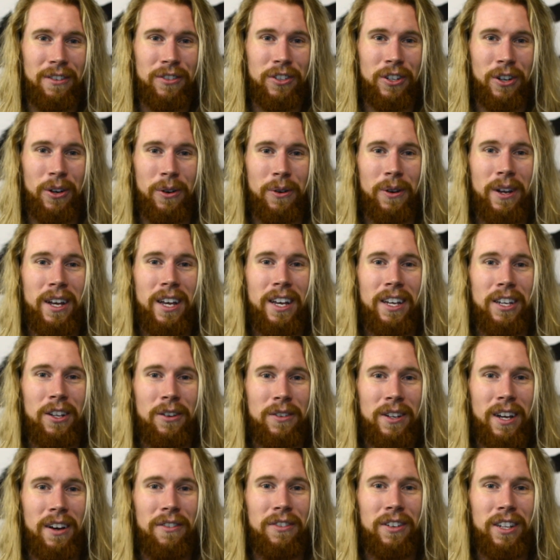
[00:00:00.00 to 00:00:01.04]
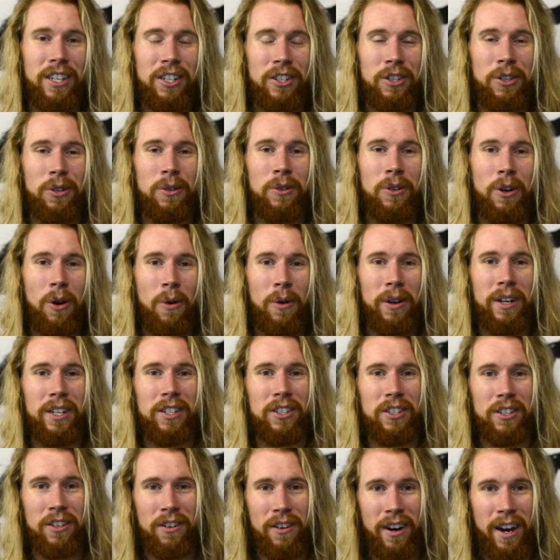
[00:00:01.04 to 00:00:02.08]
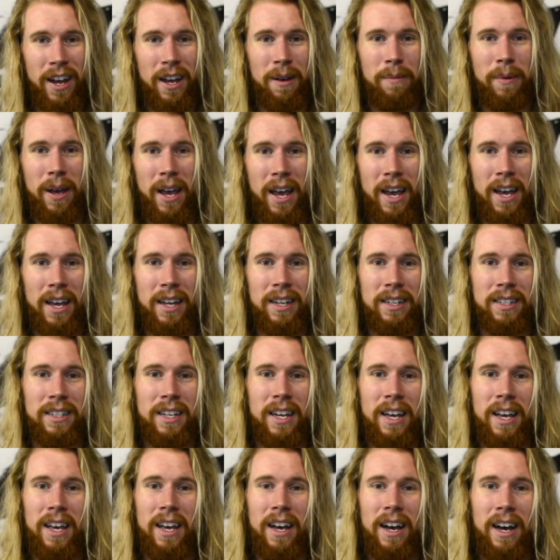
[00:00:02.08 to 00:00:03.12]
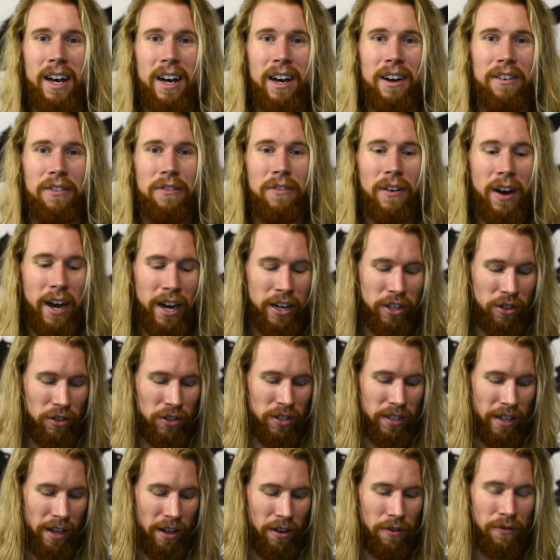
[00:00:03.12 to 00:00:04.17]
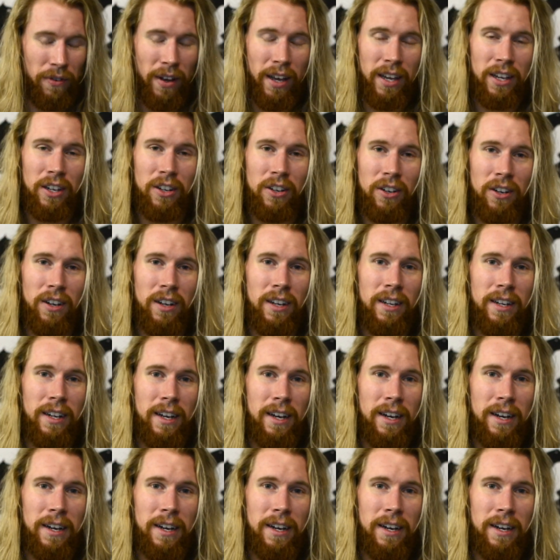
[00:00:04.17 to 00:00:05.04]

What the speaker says: So definitely do go on Instagram and find yourself a good